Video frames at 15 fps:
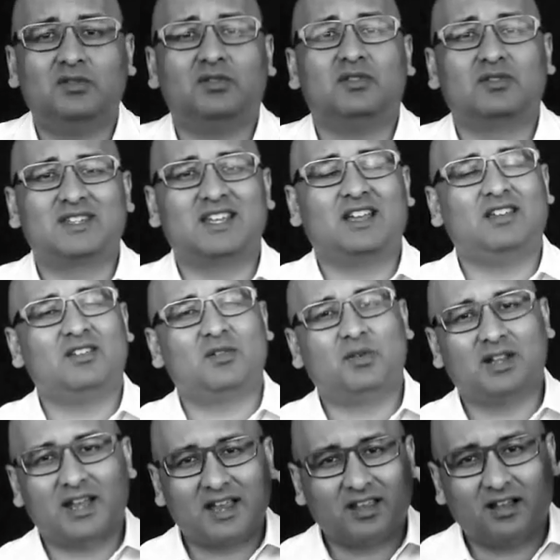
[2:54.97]
You say,
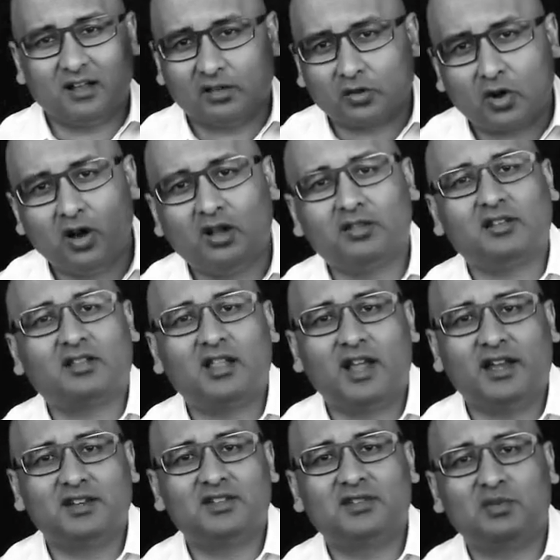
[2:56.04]
I'll call the
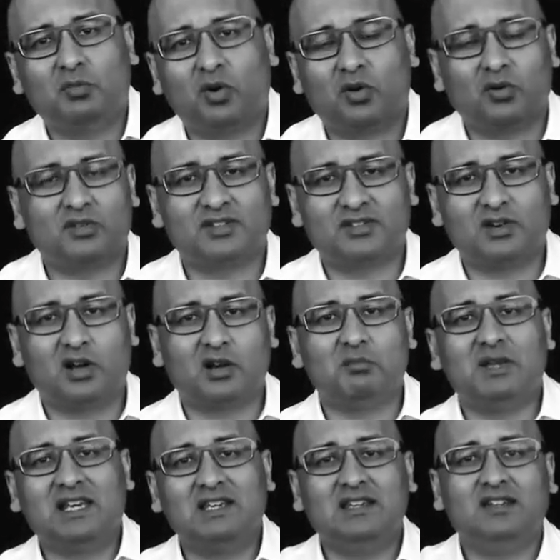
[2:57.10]
client tomorrow. It's not a
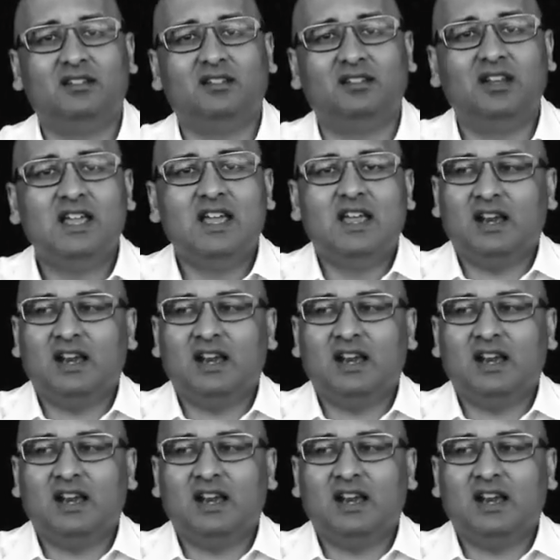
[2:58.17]
big deal.